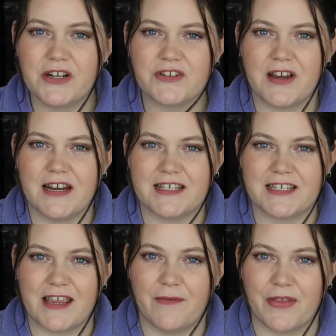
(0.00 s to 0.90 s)
to try it to
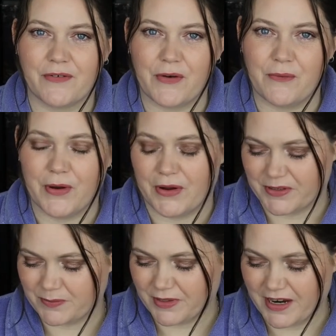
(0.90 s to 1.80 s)
see whether it
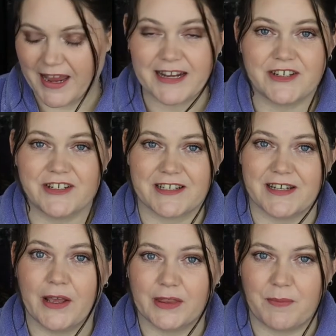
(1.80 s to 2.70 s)
works, but I actually just
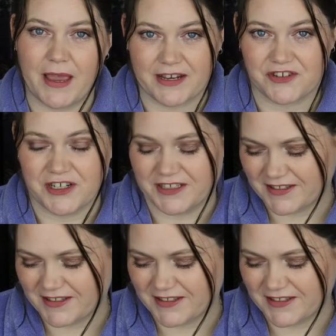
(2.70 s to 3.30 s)
like the packaging.